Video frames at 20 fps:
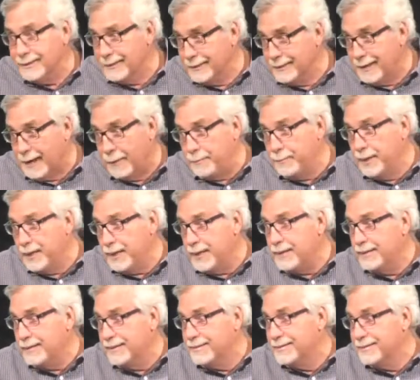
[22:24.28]
Not
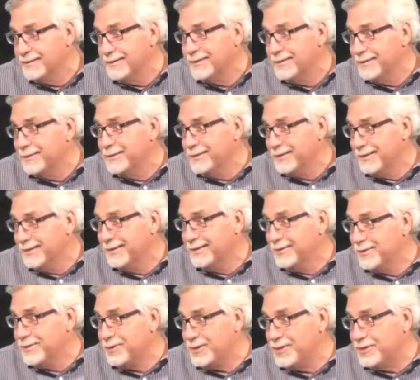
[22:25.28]
me,
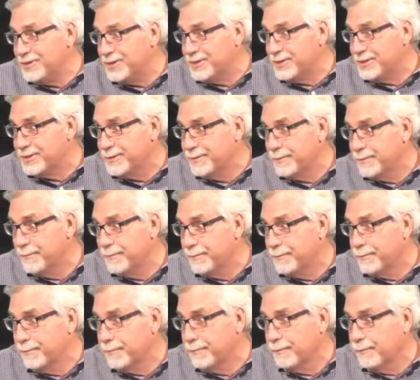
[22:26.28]
Jesus.
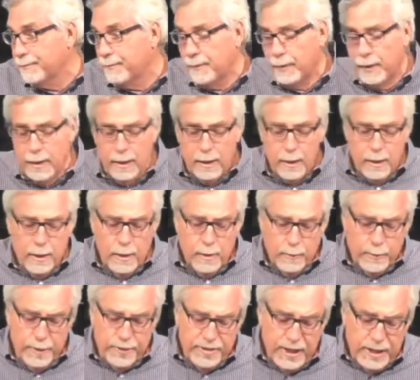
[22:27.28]

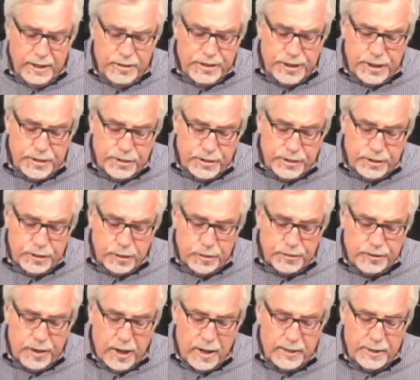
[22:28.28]
But then Jesus
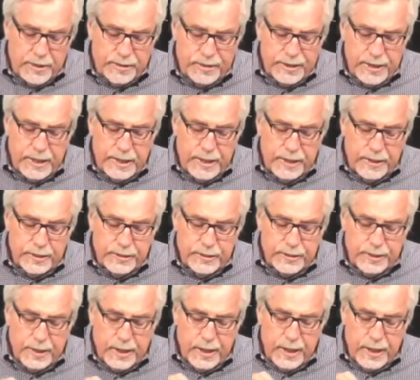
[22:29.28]
goes on and says,